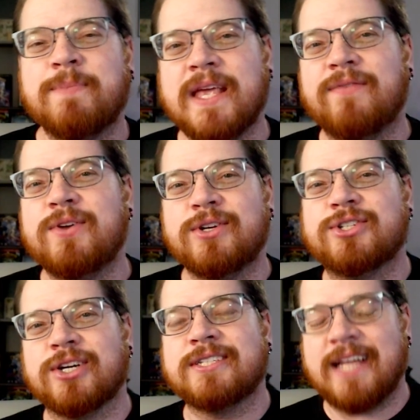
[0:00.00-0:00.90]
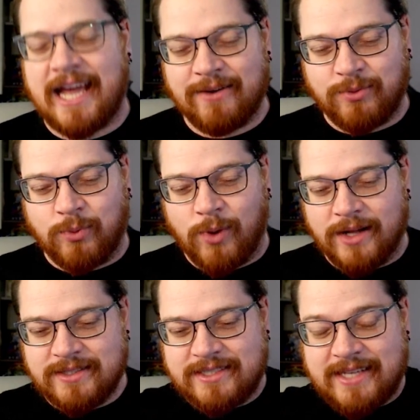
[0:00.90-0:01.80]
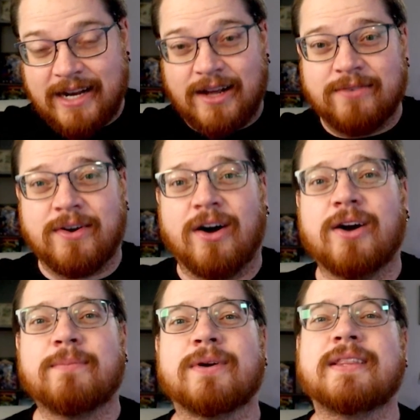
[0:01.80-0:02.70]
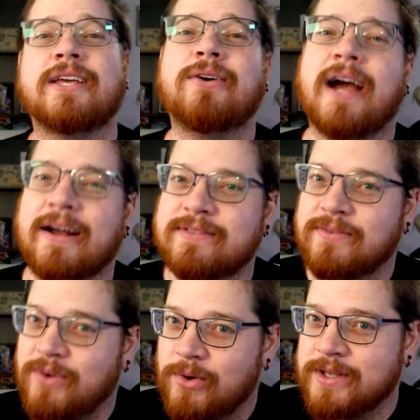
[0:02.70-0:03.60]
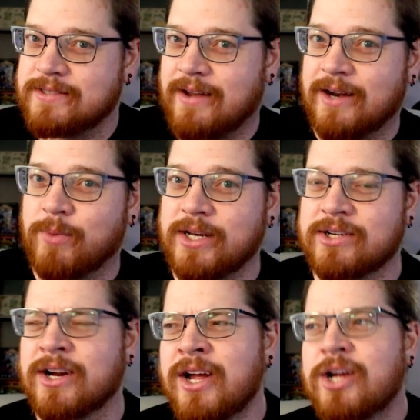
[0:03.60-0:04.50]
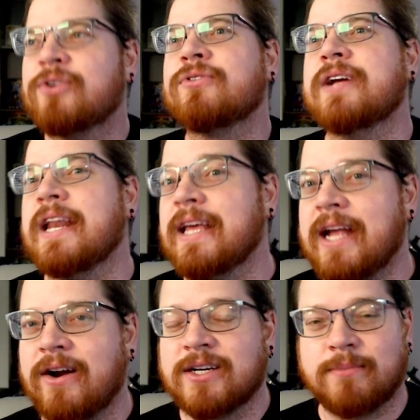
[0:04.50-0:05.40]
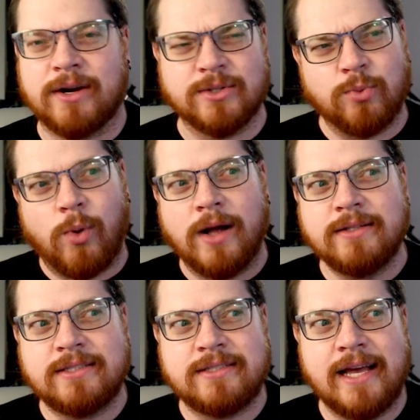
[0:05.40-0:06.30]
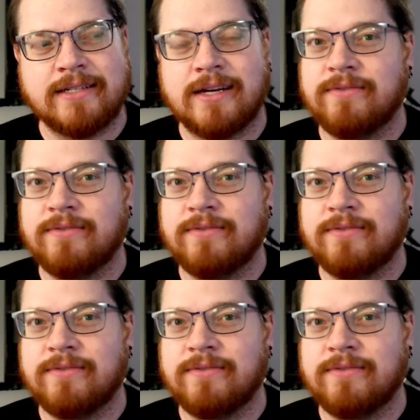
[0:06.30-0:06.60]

if you just have one set of armor that you have to focus on when you're creating character models, one set of